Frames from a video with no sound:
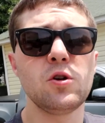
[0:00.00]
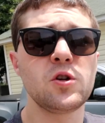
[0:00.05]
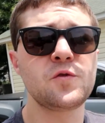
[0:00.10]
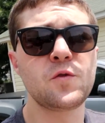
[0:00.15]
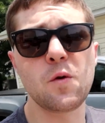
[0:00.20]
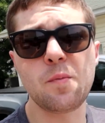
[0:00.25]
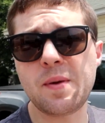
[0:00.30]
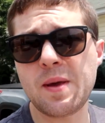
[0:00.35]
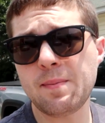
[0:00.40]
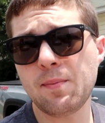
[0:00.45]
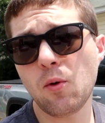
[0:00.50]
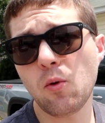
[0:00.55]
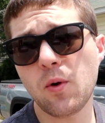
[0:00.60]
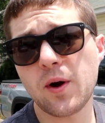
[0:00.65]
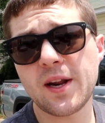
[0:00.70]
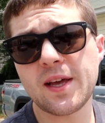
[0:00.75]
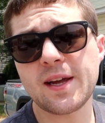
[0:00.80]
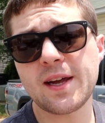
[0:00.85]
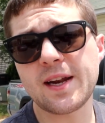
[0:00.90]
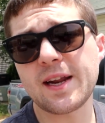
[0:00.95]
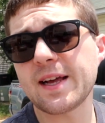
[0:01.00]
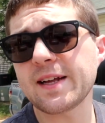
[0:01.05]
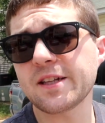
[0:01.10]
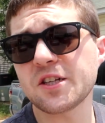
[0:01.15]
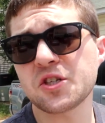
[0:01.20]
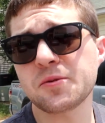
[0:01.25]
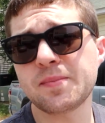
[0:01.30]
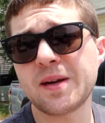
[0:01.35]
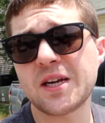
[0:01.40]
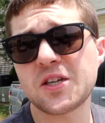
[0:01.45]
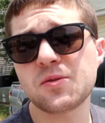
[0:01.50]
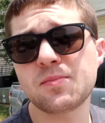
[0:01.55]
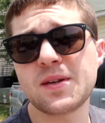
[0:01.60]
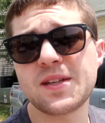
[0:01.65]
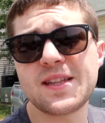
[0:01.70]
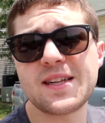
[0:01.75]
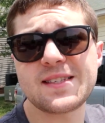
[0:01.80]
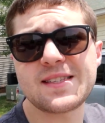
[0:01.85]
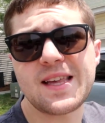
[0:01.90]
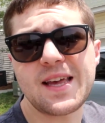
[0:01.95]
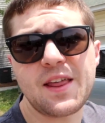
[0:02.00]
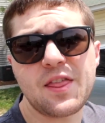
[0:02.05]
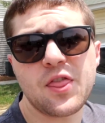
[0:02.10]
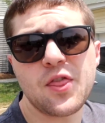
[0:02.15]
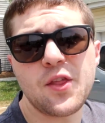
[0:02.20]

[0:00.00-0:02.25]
which for people wanting an English measurement, that's like